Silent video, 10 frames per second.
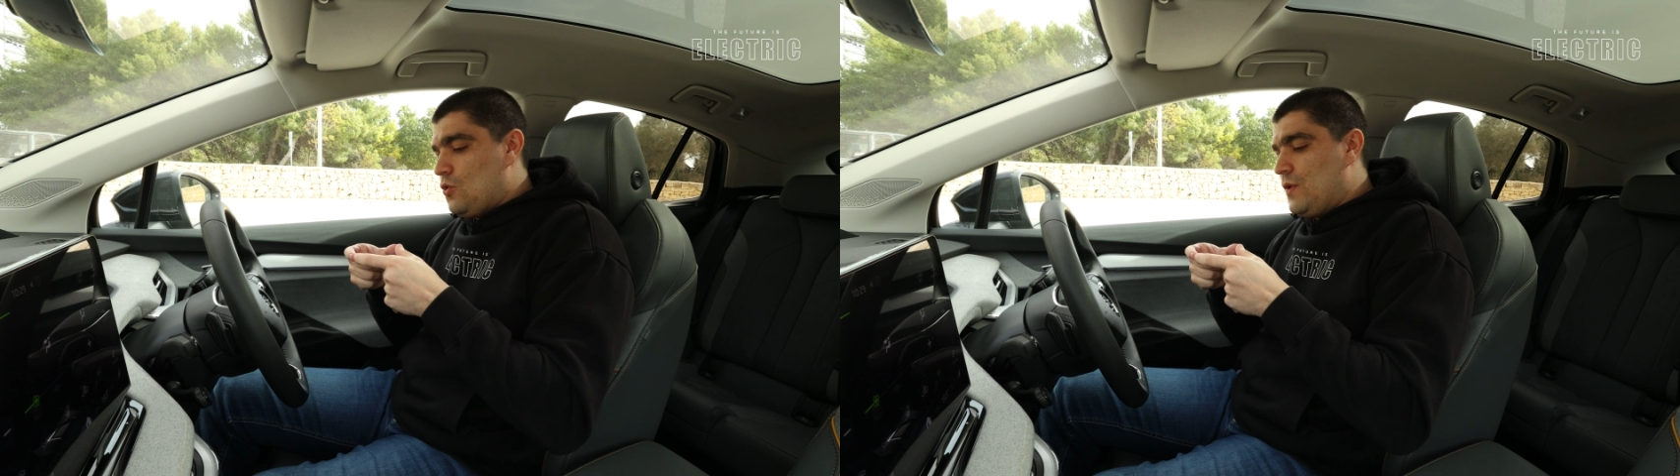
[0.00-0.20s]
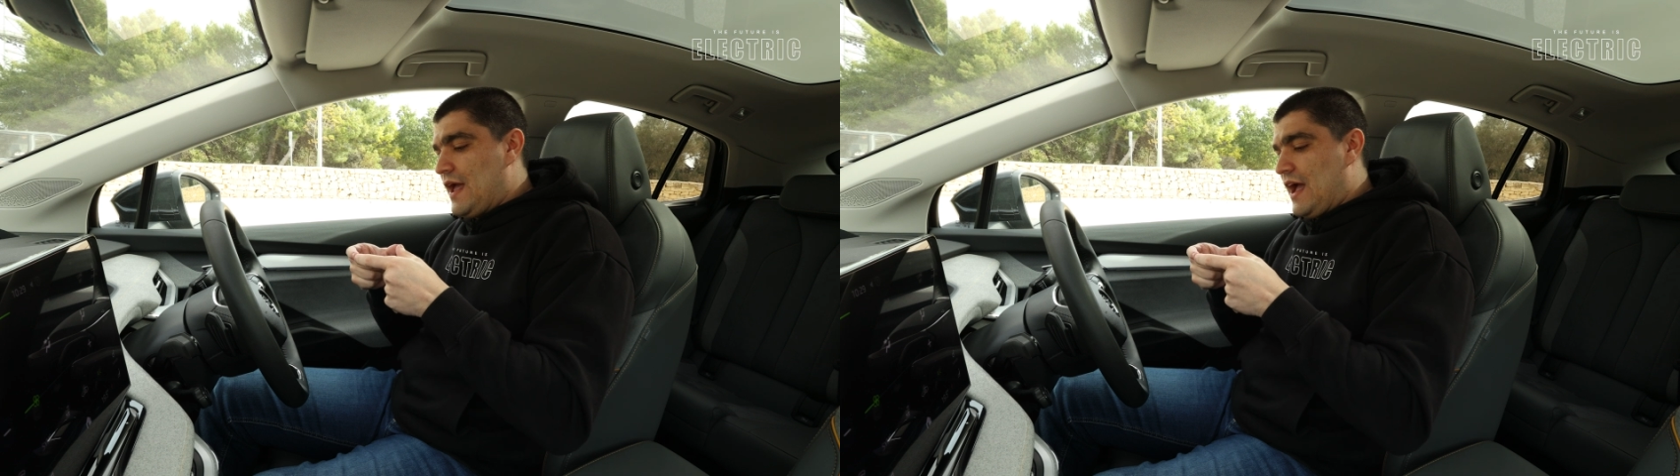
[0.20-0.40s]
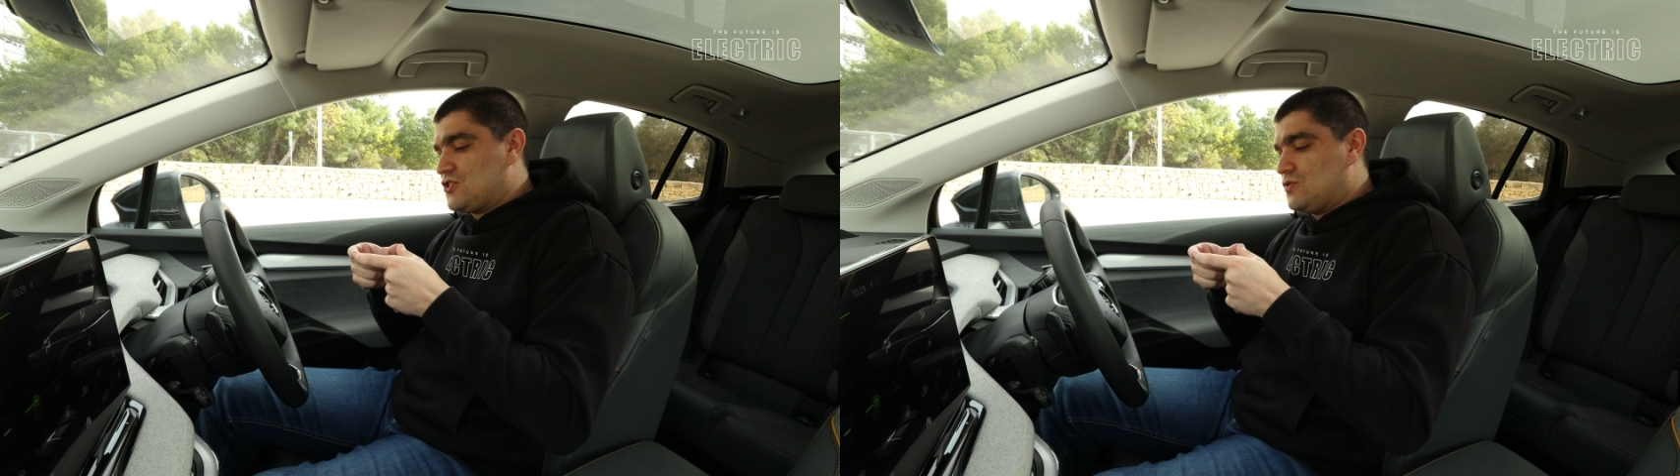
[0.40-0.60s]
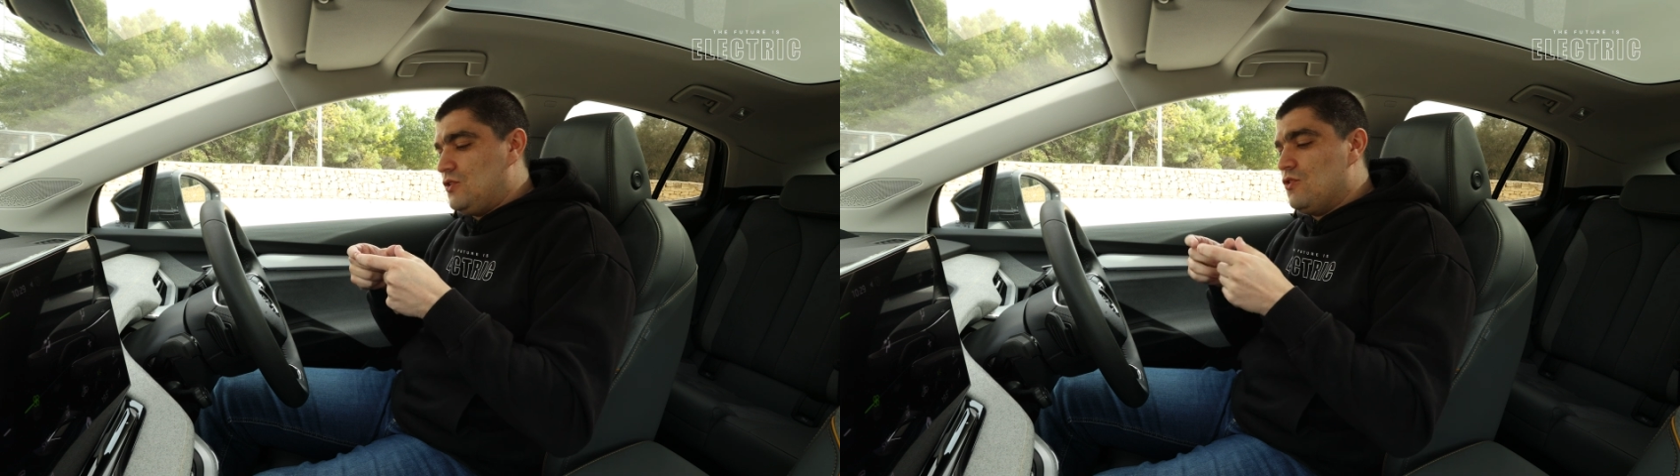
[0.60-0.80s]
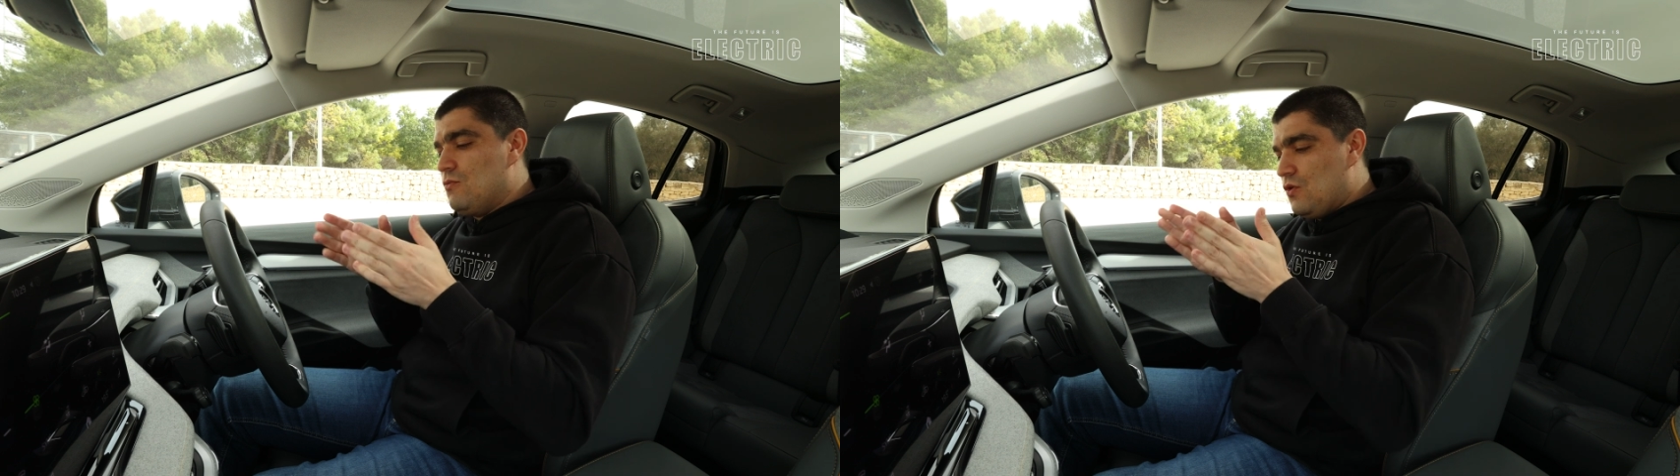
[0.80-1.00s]
we
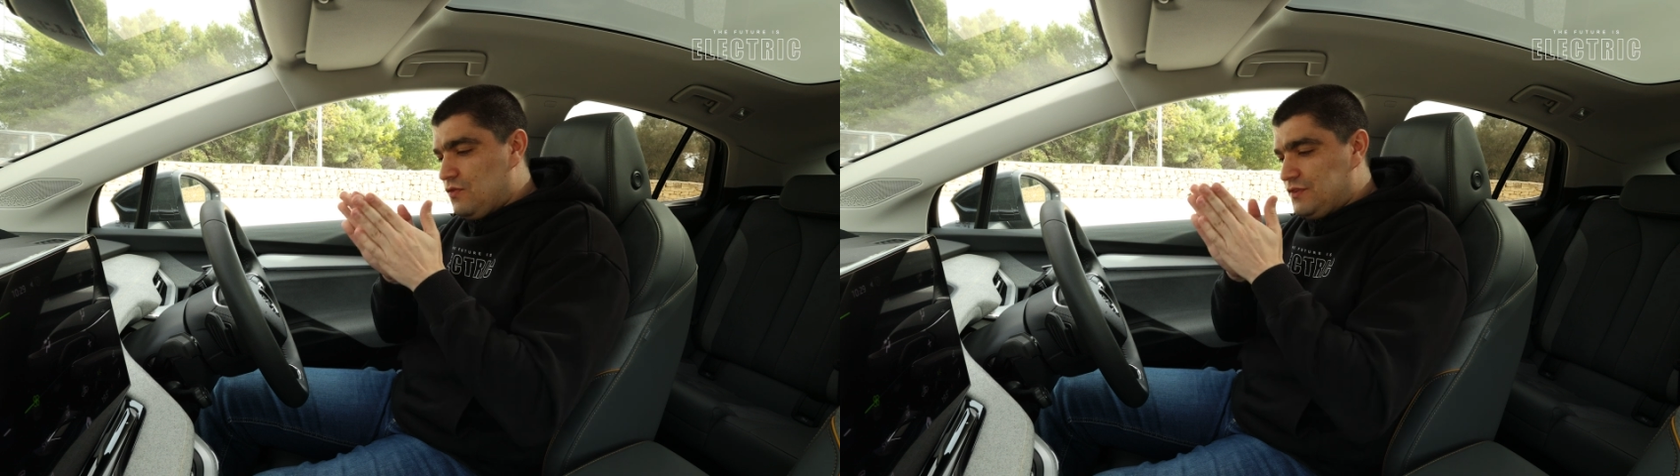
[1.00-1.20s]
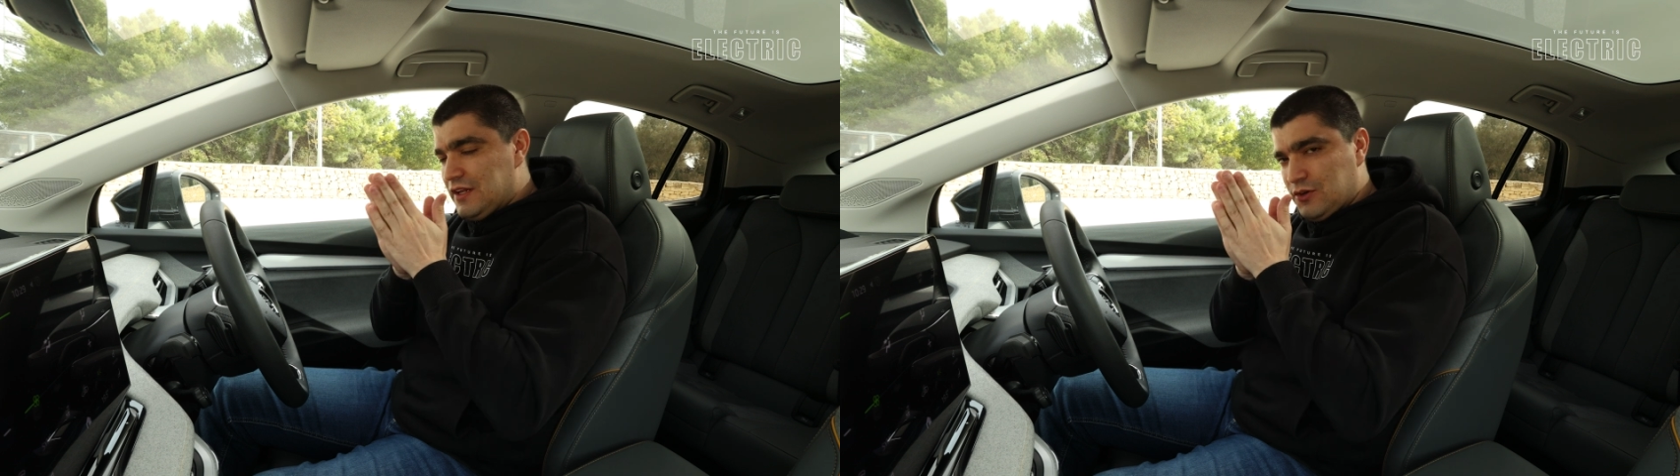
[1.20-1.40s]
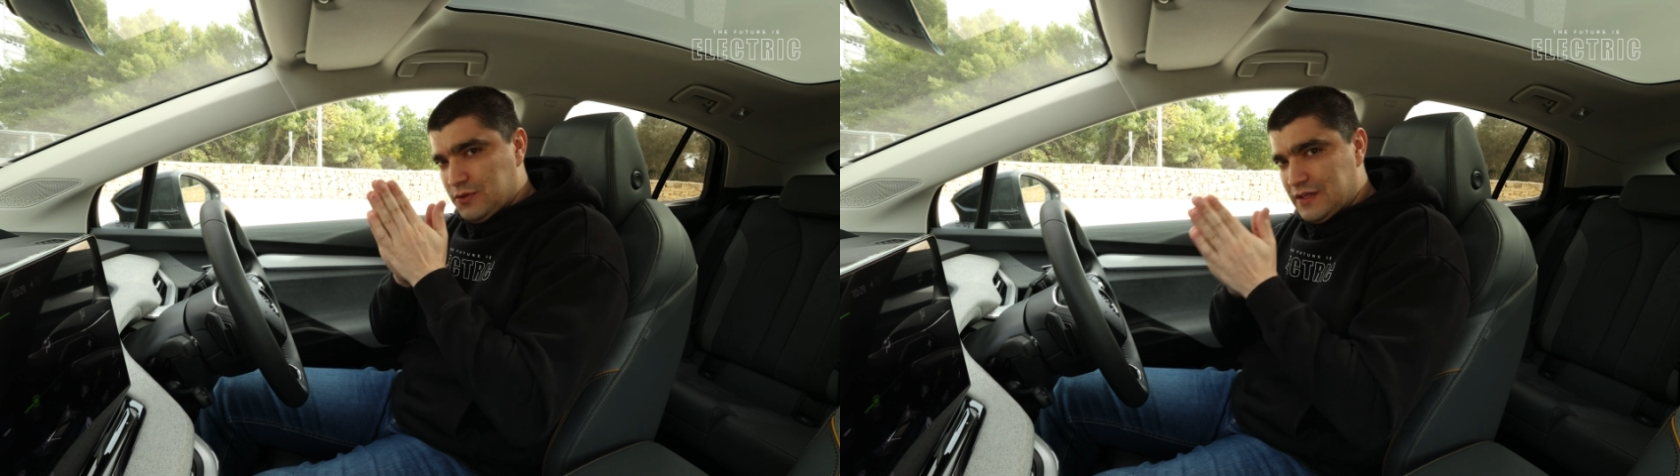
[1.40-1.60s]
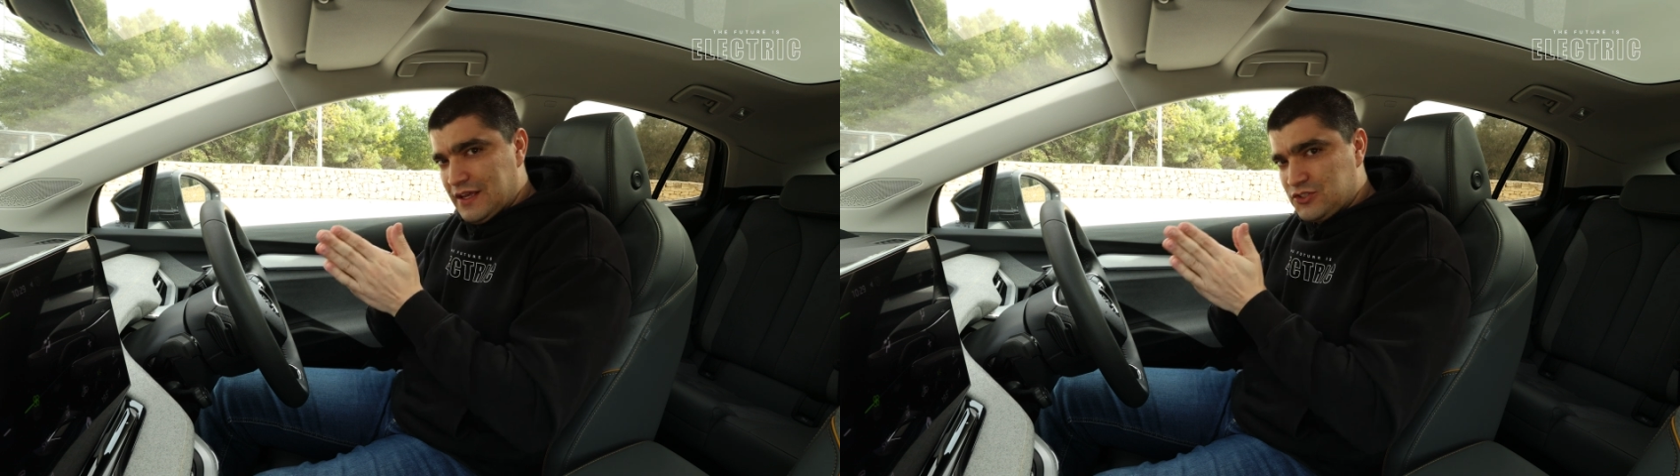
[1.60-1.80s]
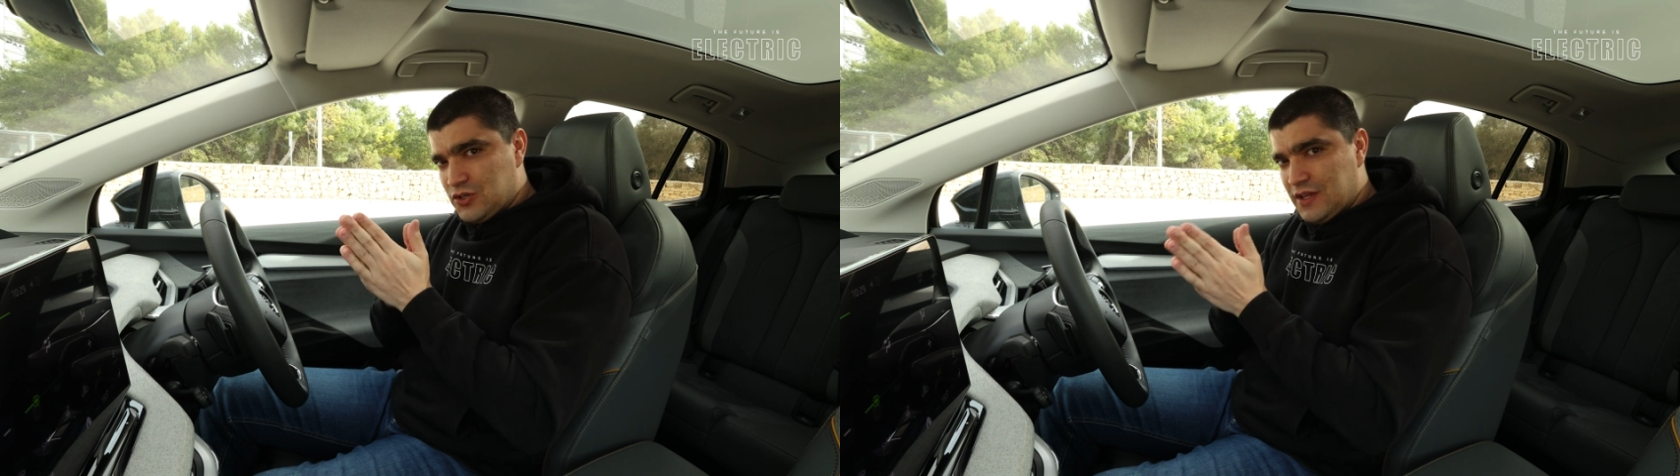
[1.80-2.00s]
actually remove the liquid
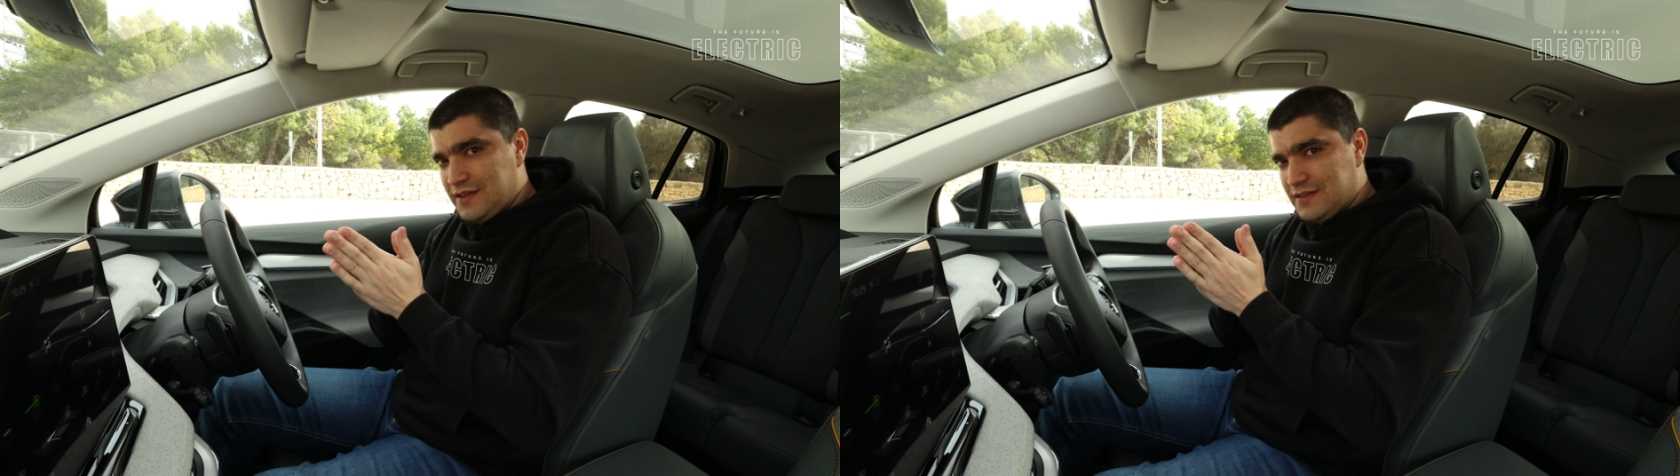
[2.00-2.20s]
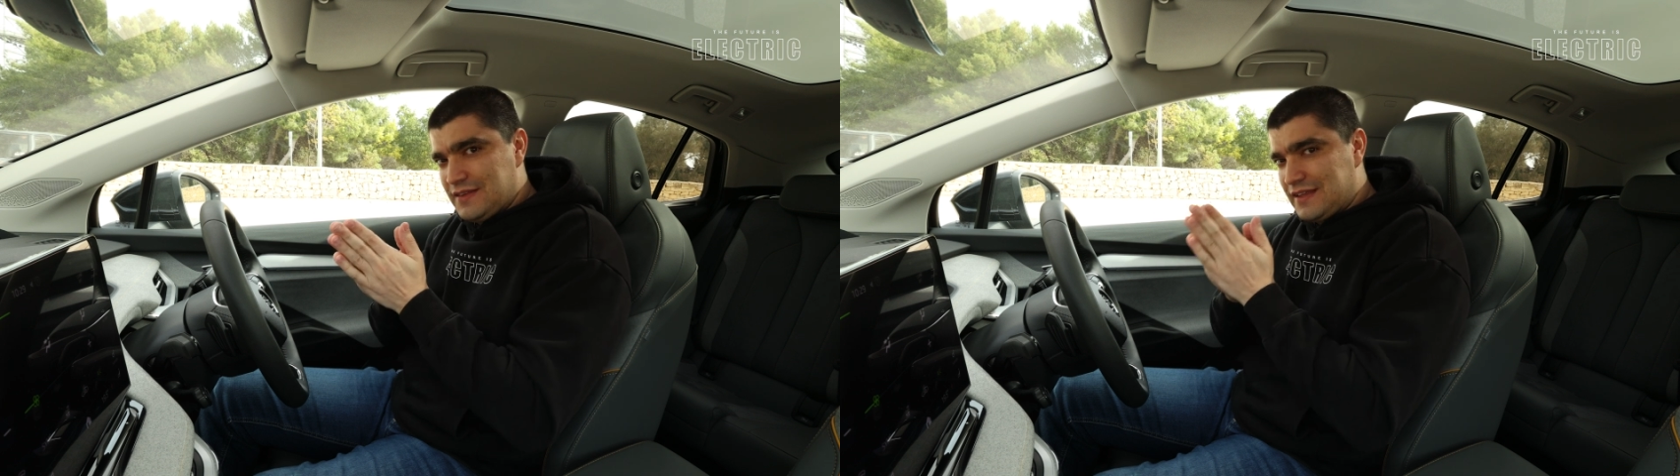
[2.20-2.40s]
electrolyte.